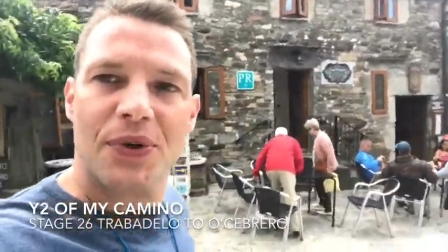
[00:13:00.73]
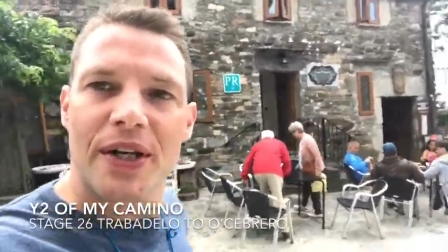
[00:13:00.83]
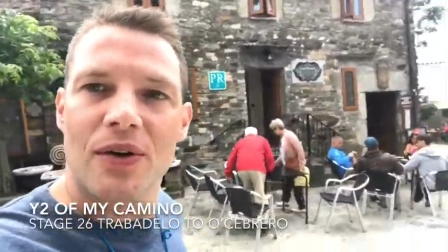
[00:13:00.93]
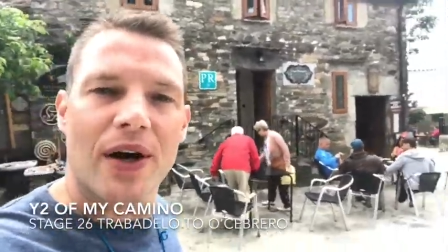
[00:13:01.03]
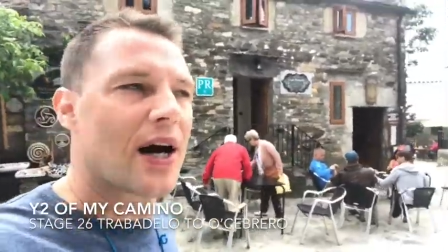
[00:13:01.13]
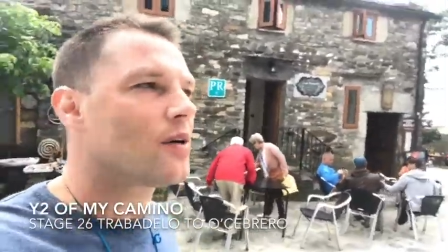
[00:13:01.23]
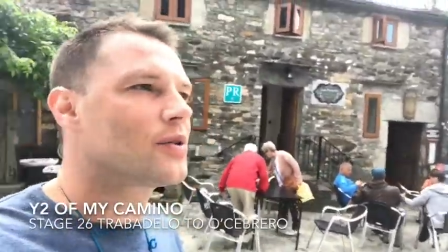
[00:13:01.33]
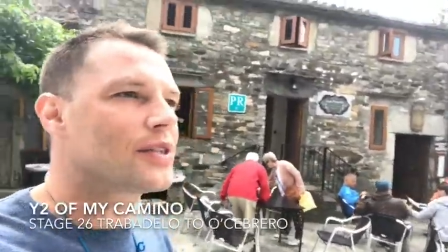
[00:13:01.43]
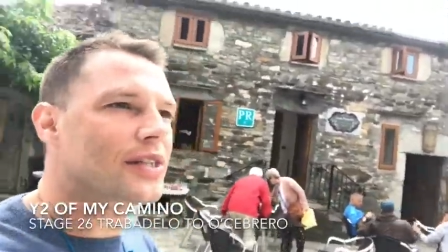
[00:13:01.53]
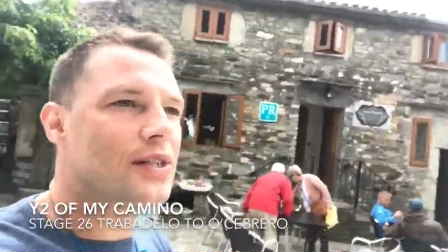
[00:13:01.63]
really little
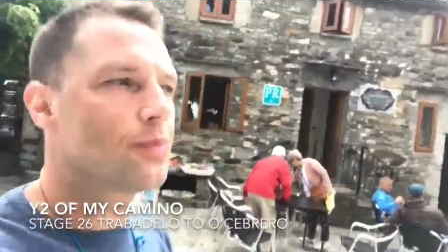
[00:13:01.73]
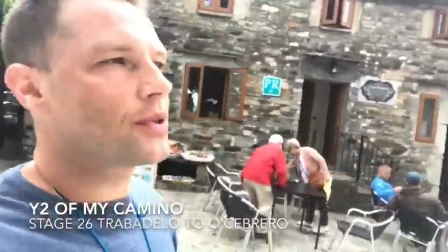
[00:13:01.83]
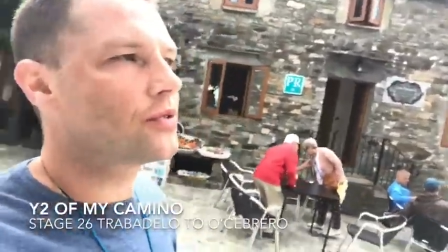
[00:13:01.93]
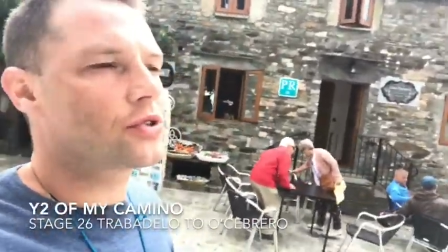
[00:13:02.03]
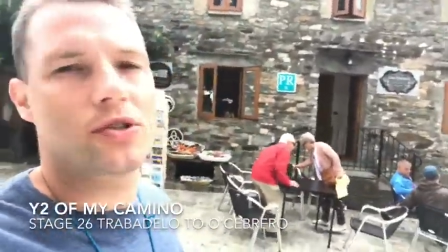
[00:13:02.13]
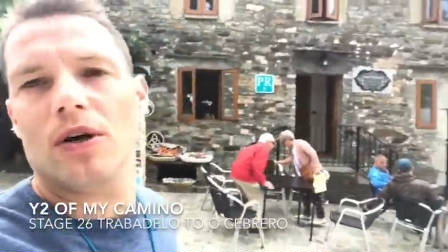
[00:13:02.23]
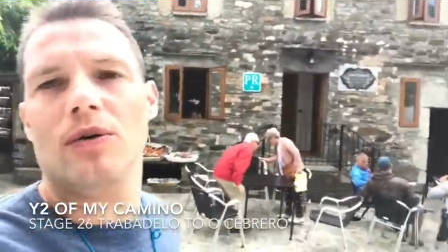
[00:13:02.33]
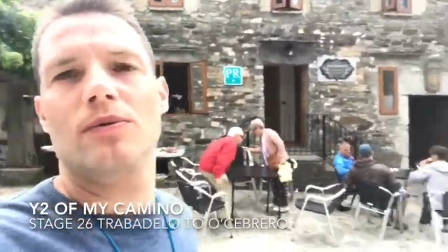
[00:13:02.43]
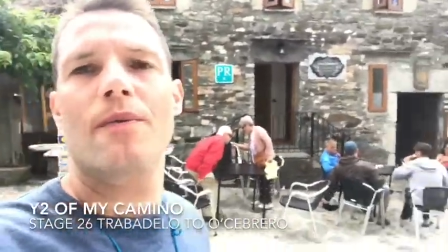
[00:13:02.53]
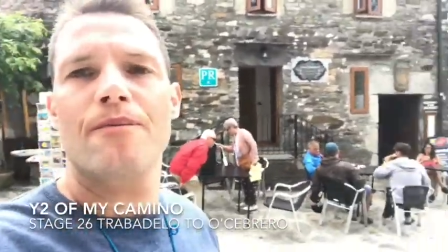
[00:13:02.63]
houses all made of
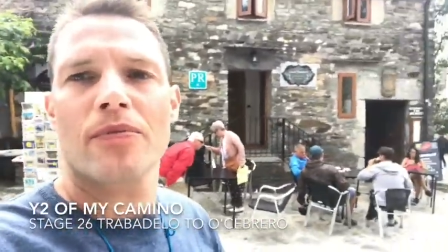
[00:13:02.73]
stone.